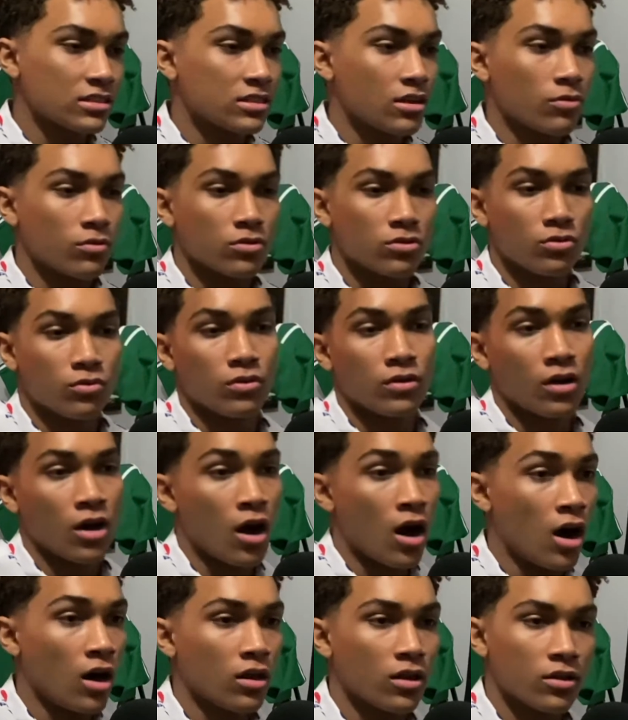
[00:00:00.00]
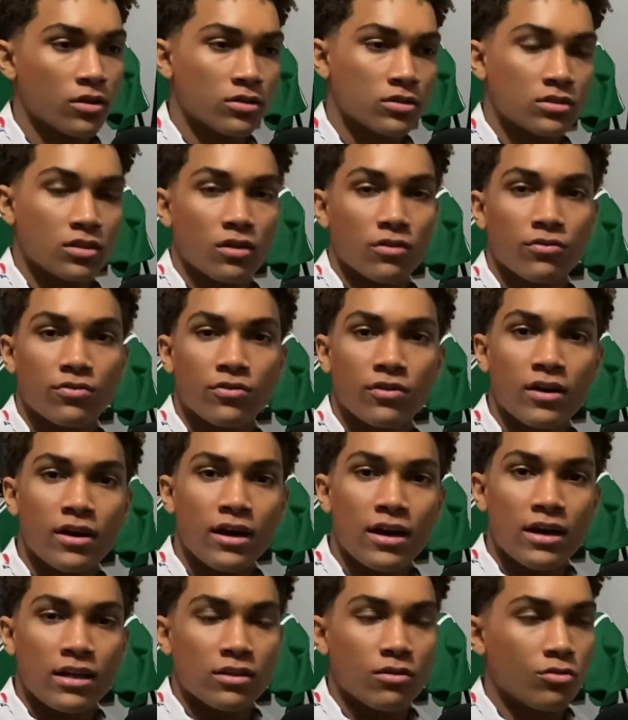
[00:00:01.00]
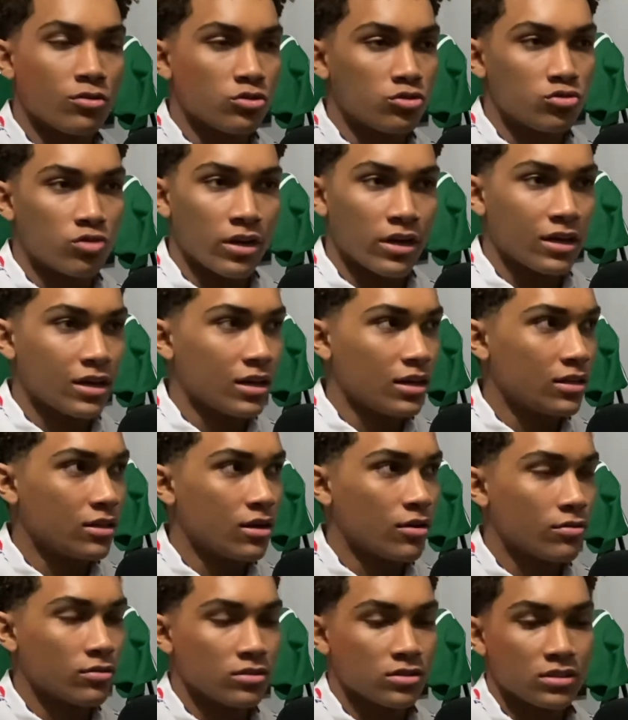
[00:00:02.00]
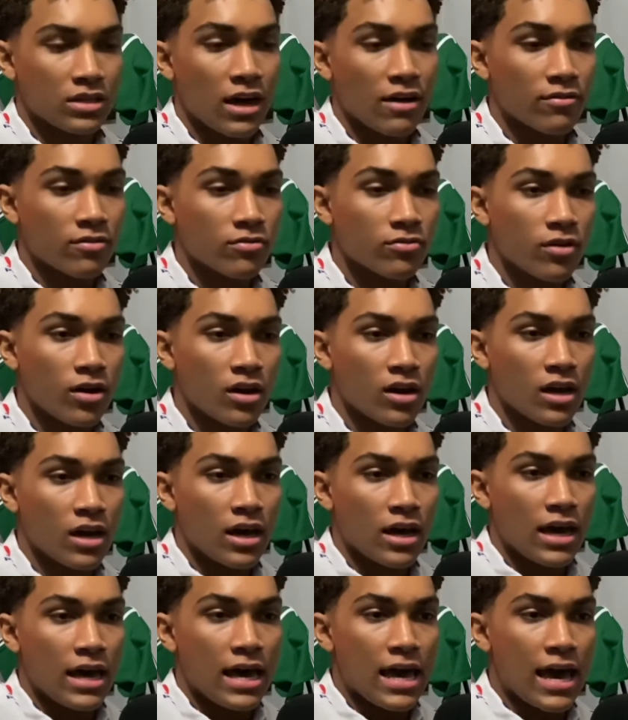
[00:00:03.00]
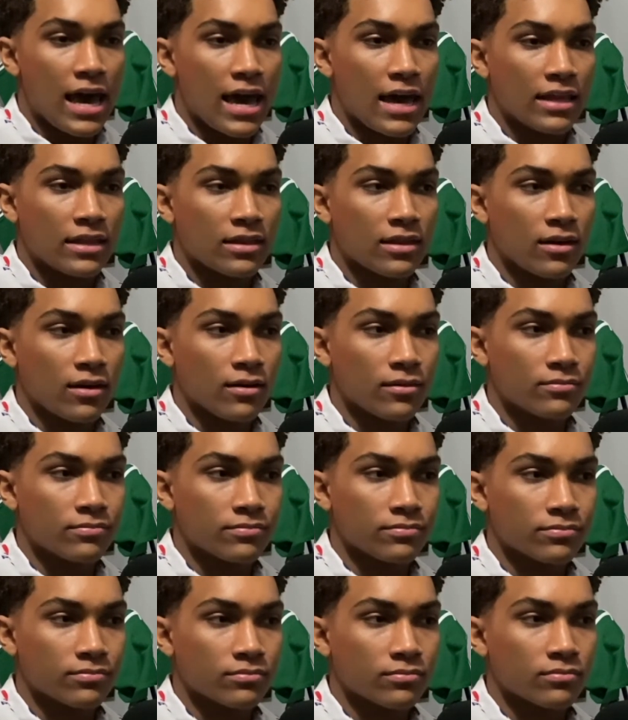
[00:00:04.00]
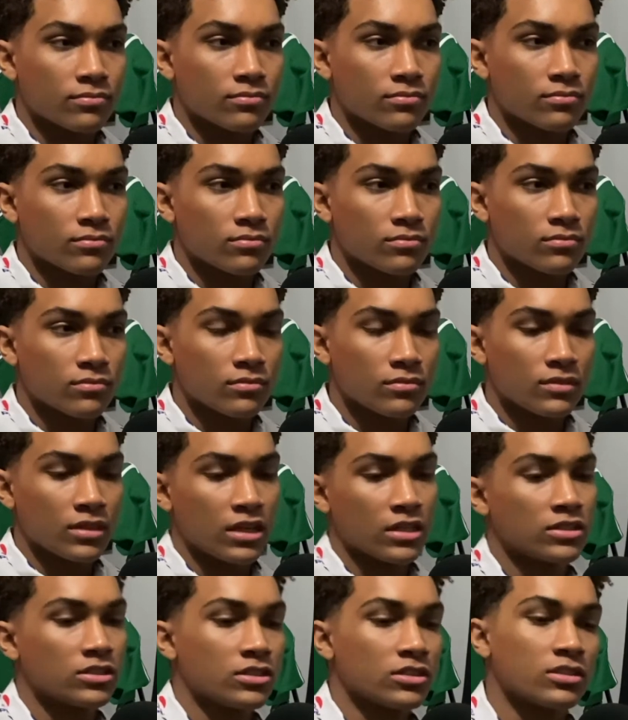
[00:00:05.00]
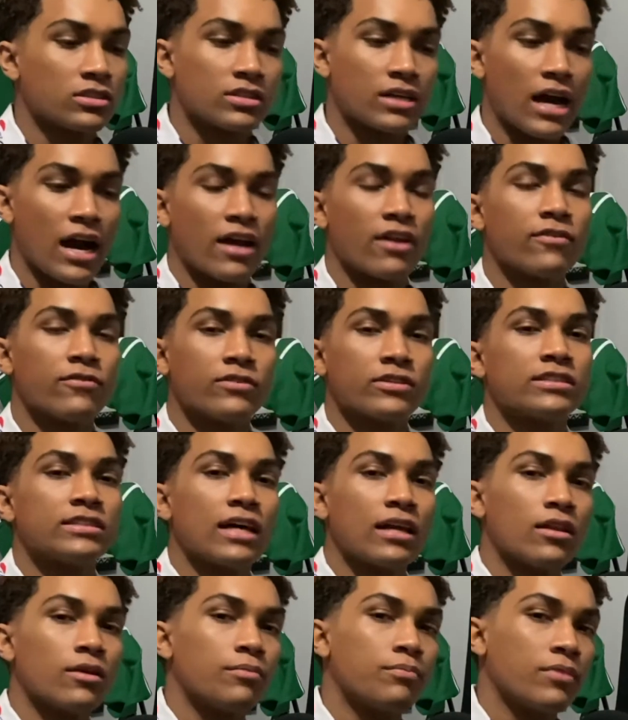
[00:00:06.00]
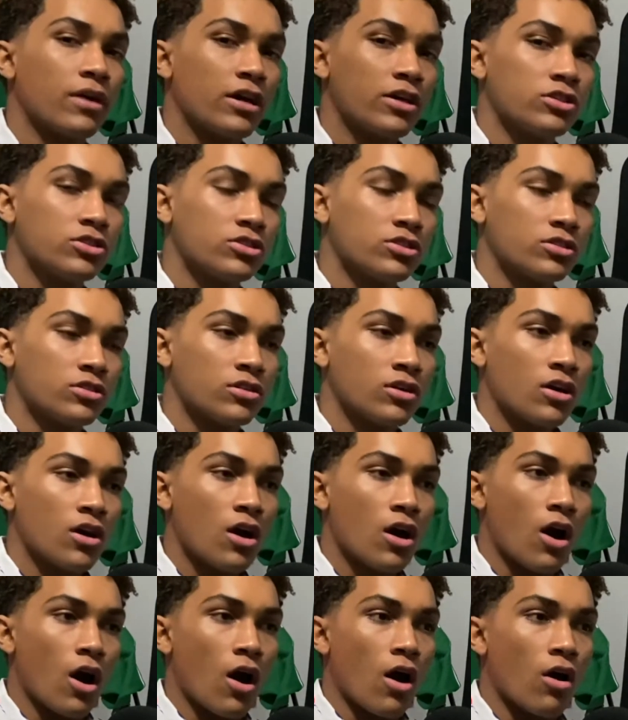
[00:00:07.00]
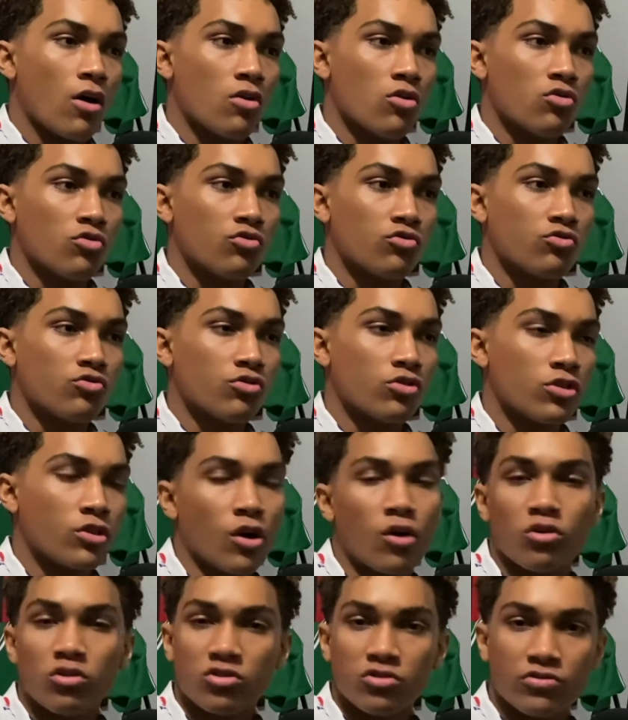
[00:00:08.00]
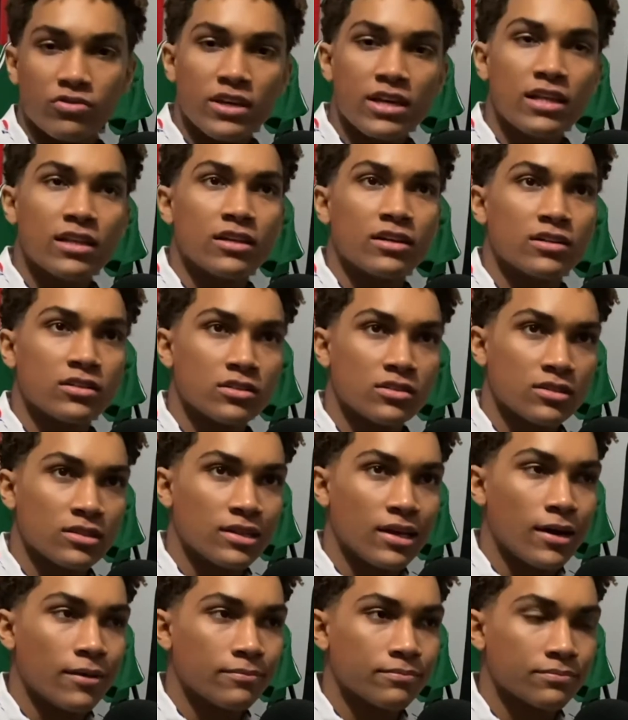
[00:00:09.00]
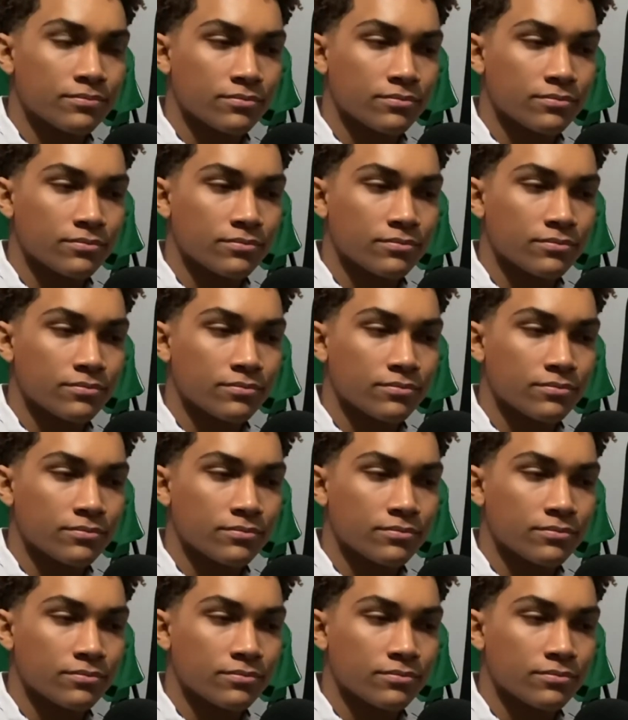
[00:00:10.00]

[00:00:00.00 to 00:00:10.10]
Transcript: they were doing all of this stuff, they were drinking, they were just having fun. And this is kind of a celebration of those feelings, you know,